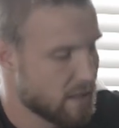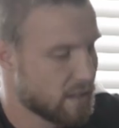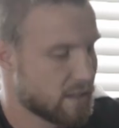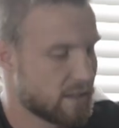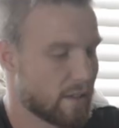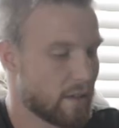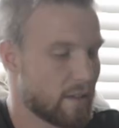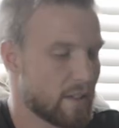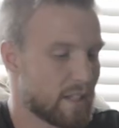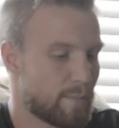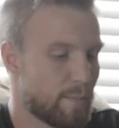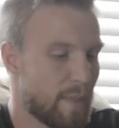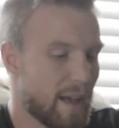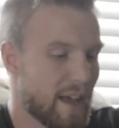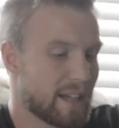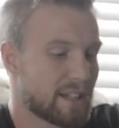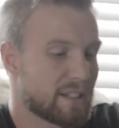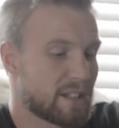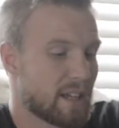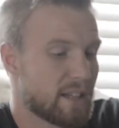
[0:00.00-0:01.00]
So this
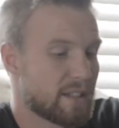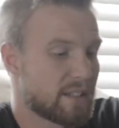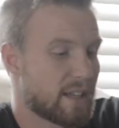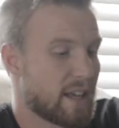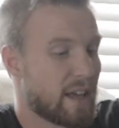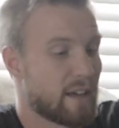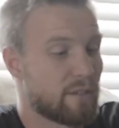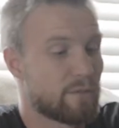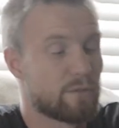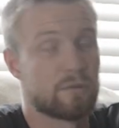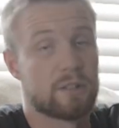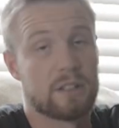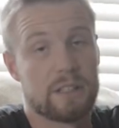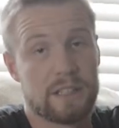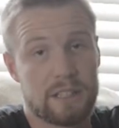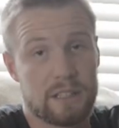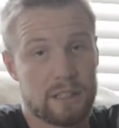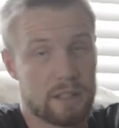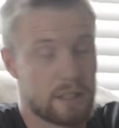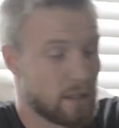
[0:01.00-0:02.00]
bag does have
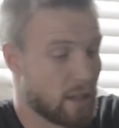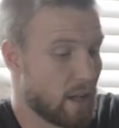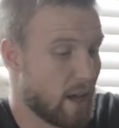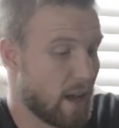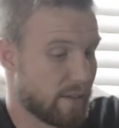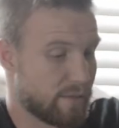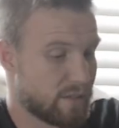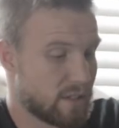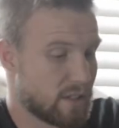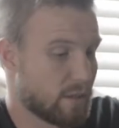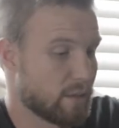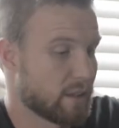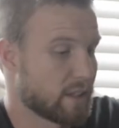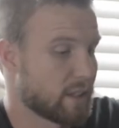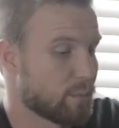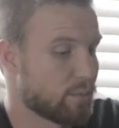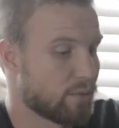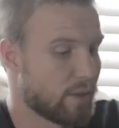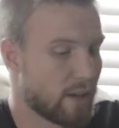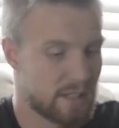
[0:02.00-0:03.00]
really good loft. So it
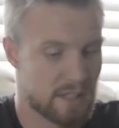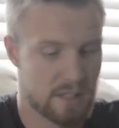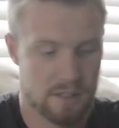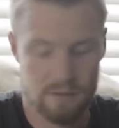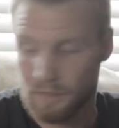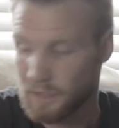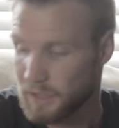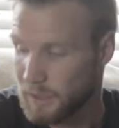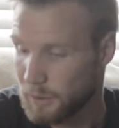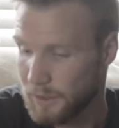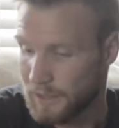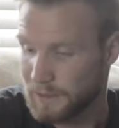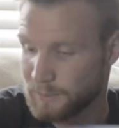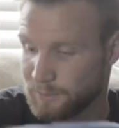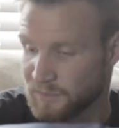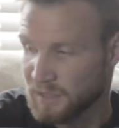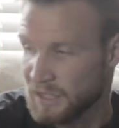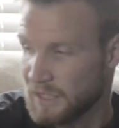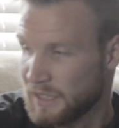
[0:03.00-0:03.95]
compresses really well.